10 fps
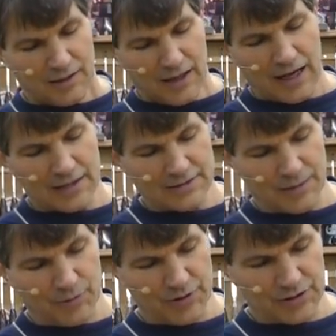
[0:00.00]
I
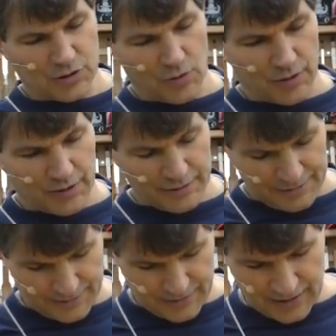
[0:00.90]
assemble this corner,
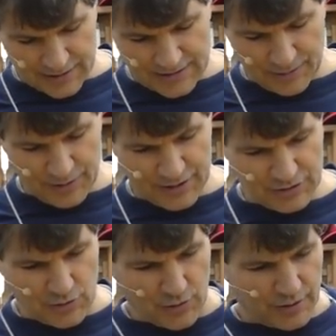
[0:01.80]
then I assemble
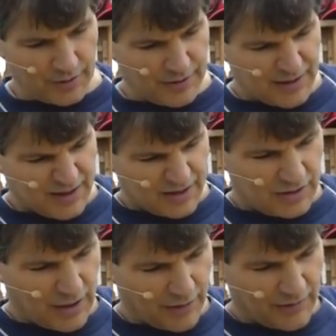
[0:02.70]
this corner. So
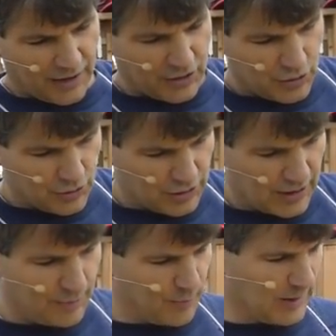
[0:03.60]
now I've got a
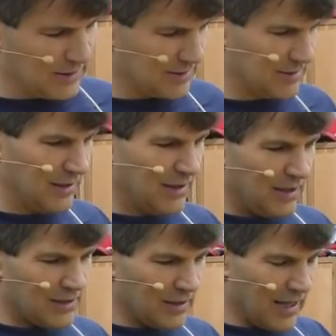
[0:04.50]
U-shaped piece.
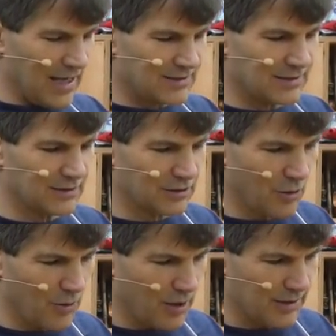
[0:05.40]
The last thing to
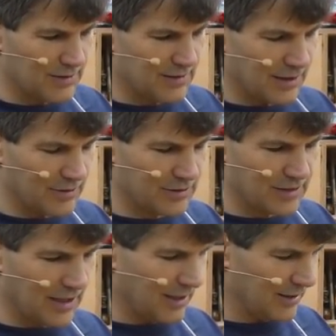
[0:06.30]
go on is the other
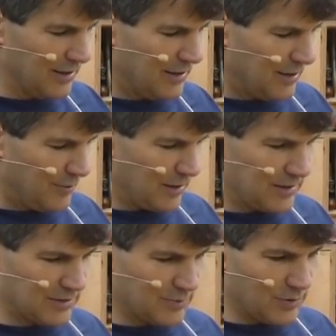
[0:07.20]
side
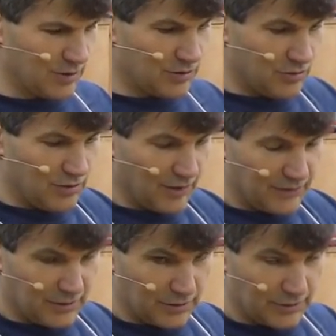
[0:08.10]
because the
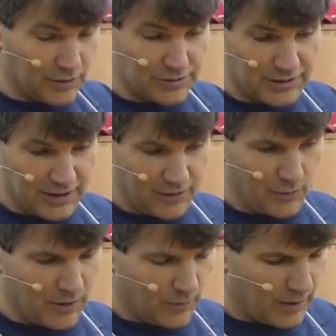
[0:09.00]
dovetail only goes together
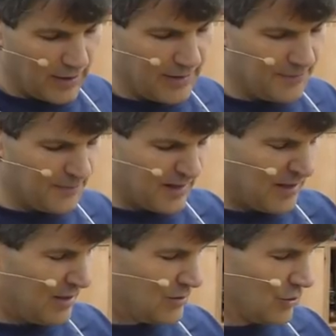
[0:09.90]
one way.
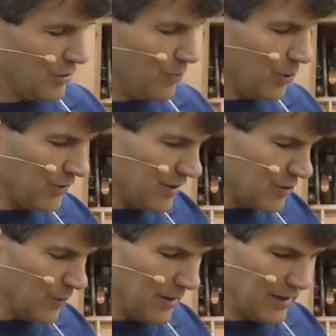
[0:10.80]
So you put
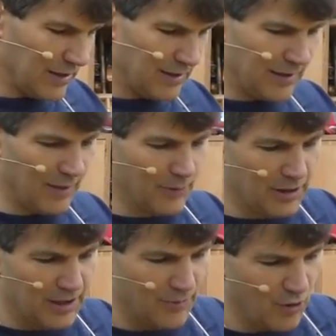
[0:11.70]
this one in, and when
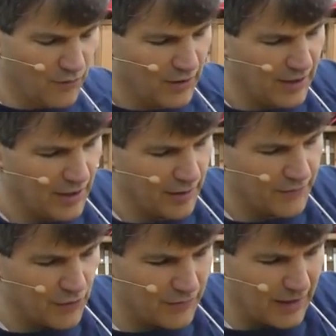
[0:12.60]
you come over here,
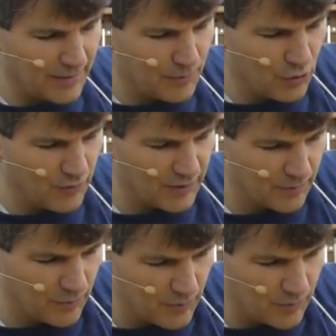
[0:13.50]
if you've got to move it,
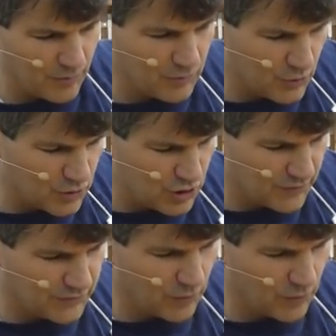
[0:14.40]
shift